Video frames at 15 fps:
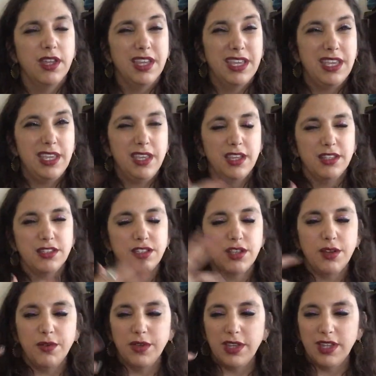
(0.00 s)

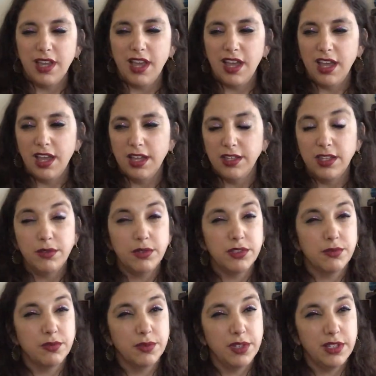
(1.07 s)
It
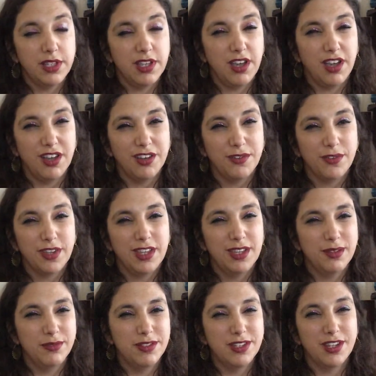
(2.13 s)
was really hard for
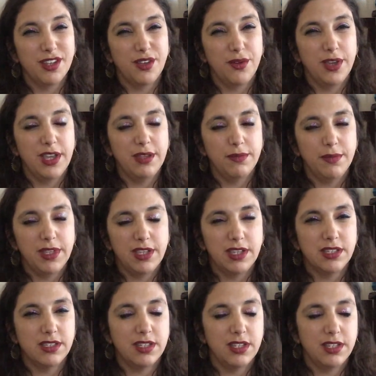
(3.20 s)
him to quit
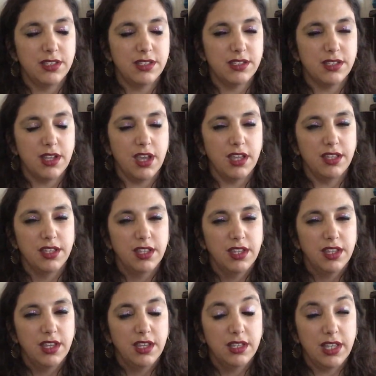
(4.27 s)
because it's not
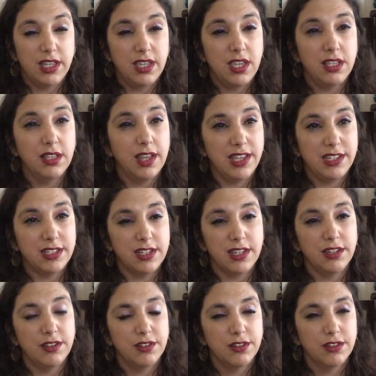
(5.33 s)
like he liked
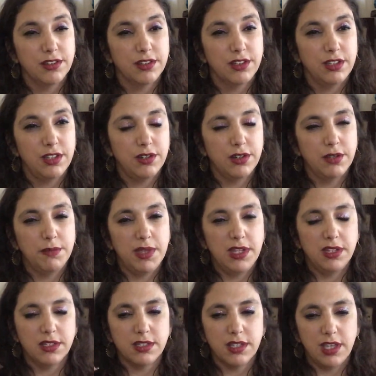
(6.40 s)
it. You know what I
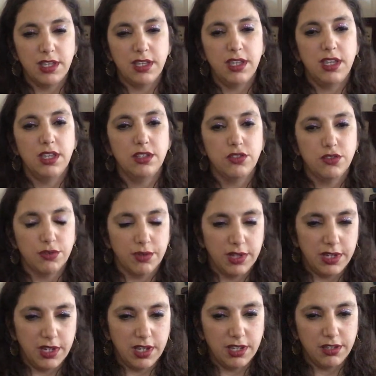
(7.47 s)
mean? It's like he
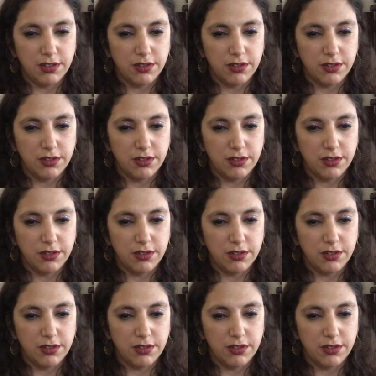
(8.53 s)
enjoyed it.